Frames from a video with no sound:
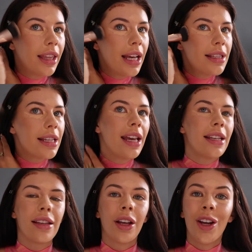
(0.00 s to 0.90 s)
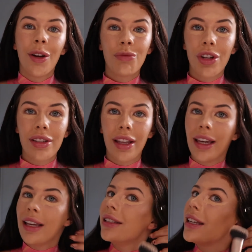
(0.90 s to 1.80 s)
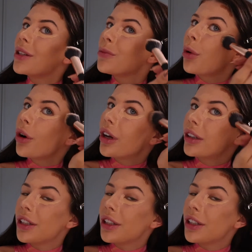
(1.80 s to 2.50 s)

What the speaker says: this is just the easiest product.